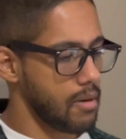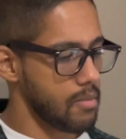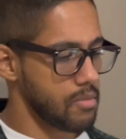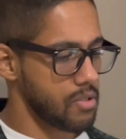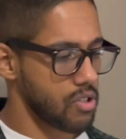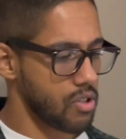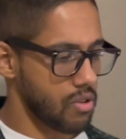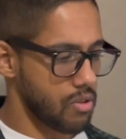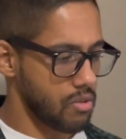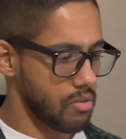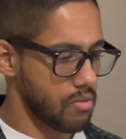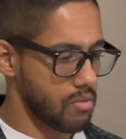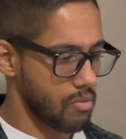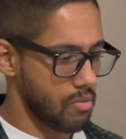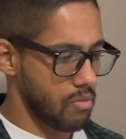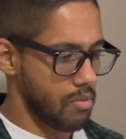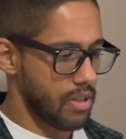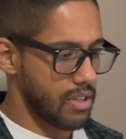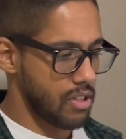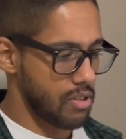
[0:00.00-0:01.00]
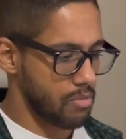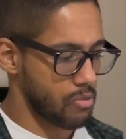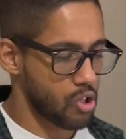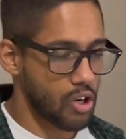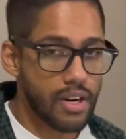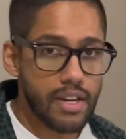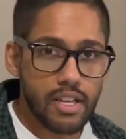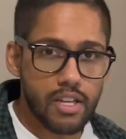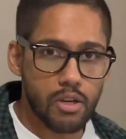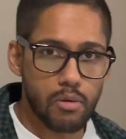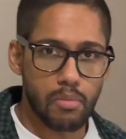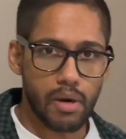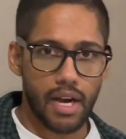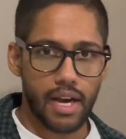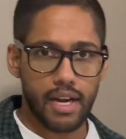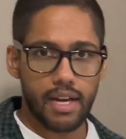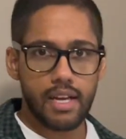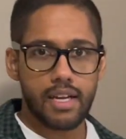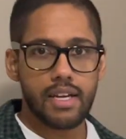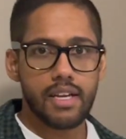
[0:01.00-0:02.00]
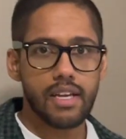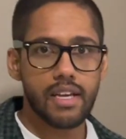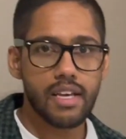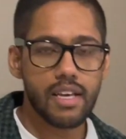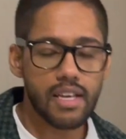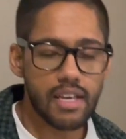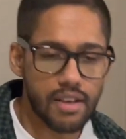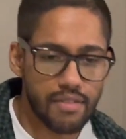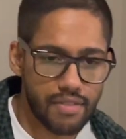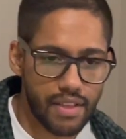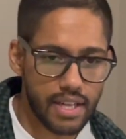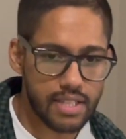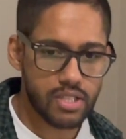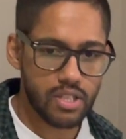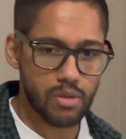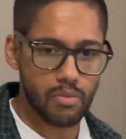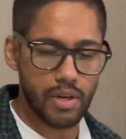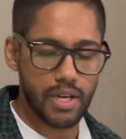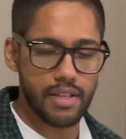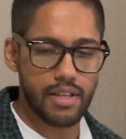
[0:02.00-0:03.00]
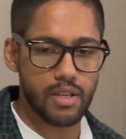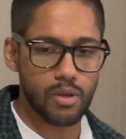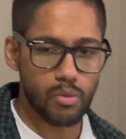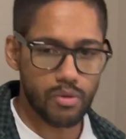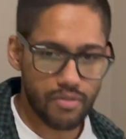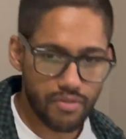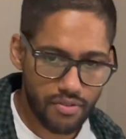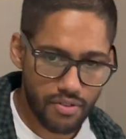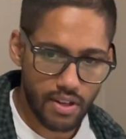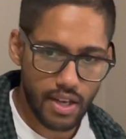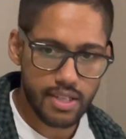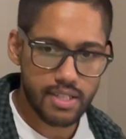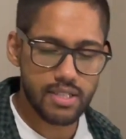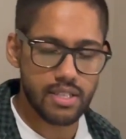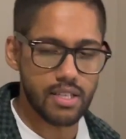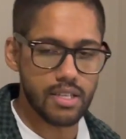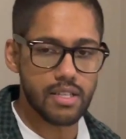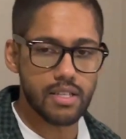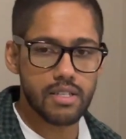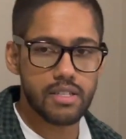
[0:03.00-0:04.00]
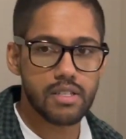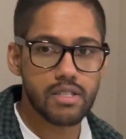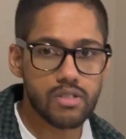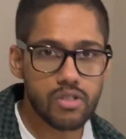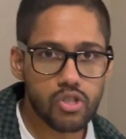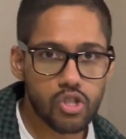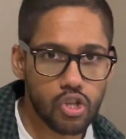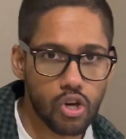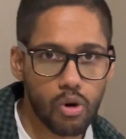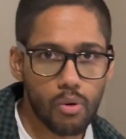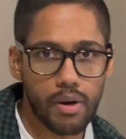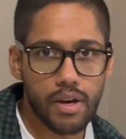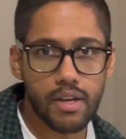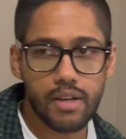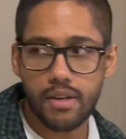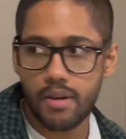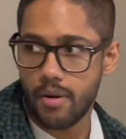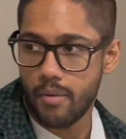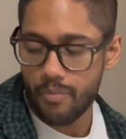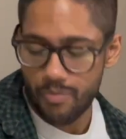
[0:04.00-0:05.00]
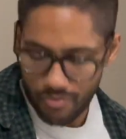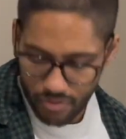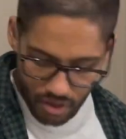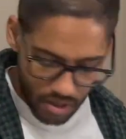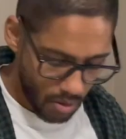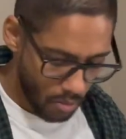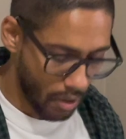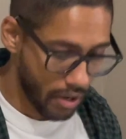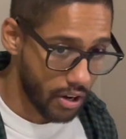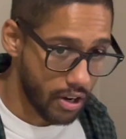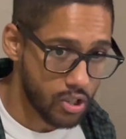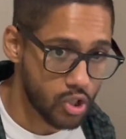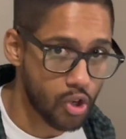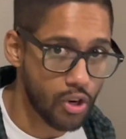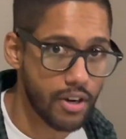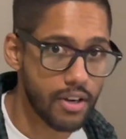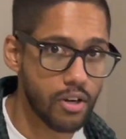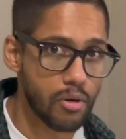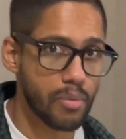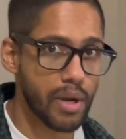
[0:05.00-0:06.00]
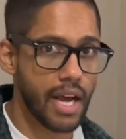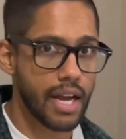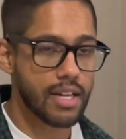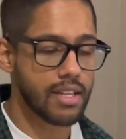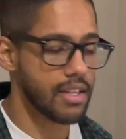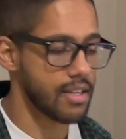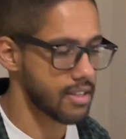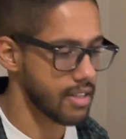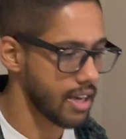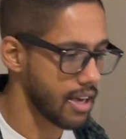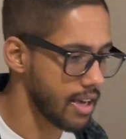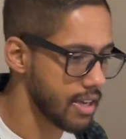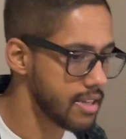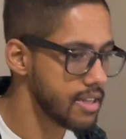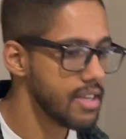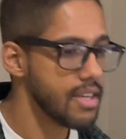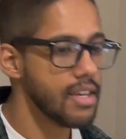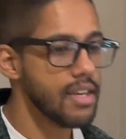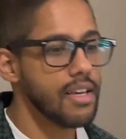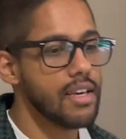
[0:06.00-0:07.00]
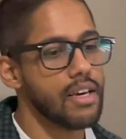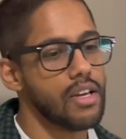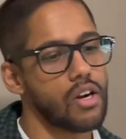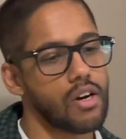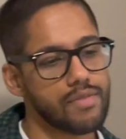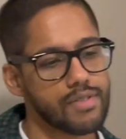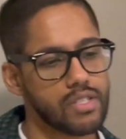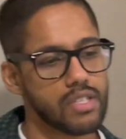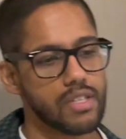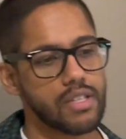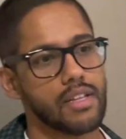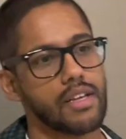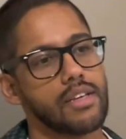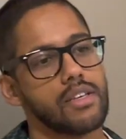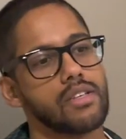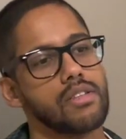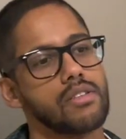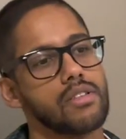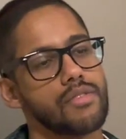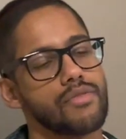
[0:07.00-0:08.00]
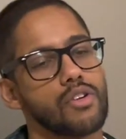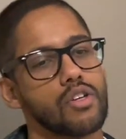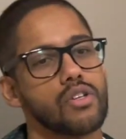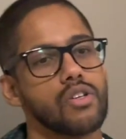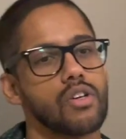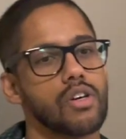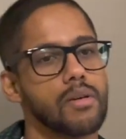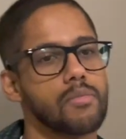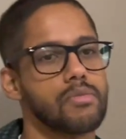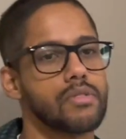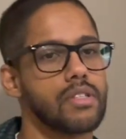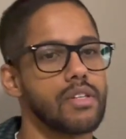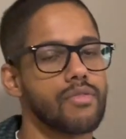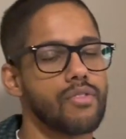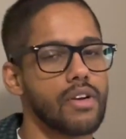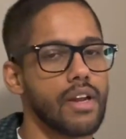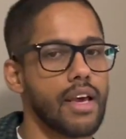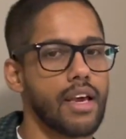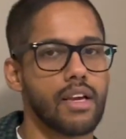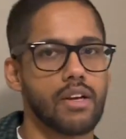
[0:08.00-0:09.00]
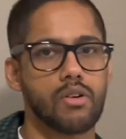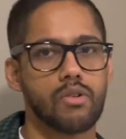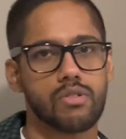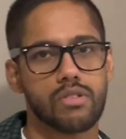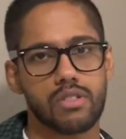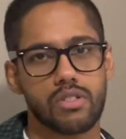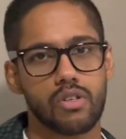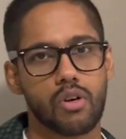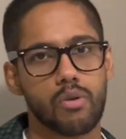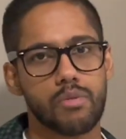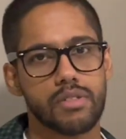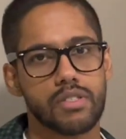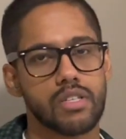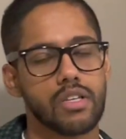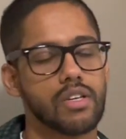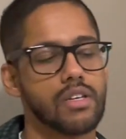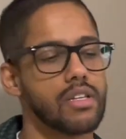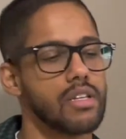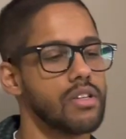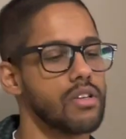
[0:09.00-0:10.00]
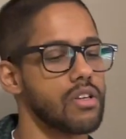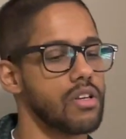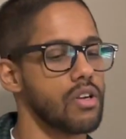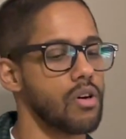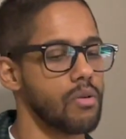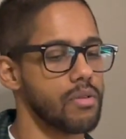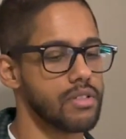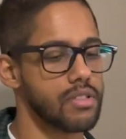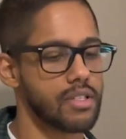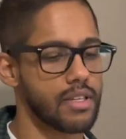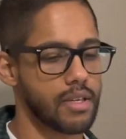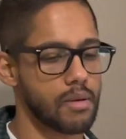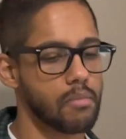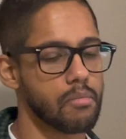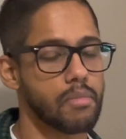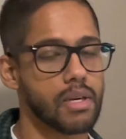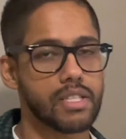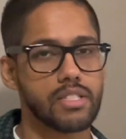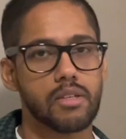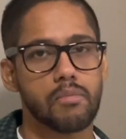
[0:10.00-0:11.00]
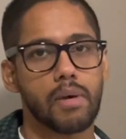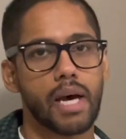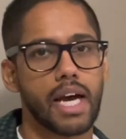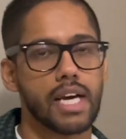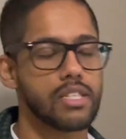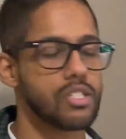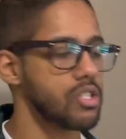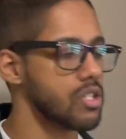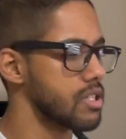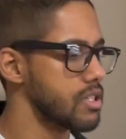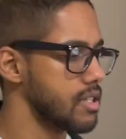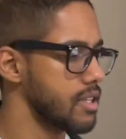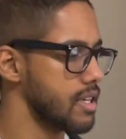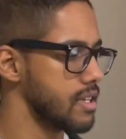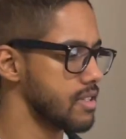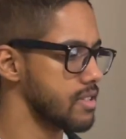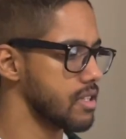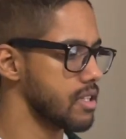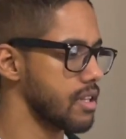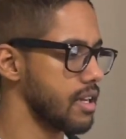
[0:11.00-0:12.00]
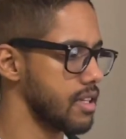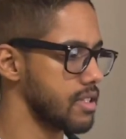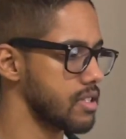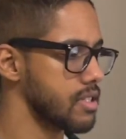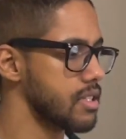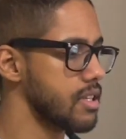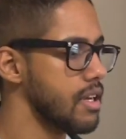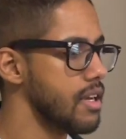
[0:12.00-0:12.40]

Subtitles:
So when you're training your back, if that's the way that you would flex it to show it, why not train your back like that? And obviously like different grips, different angles is always good, and you can always like mix and match things, and that's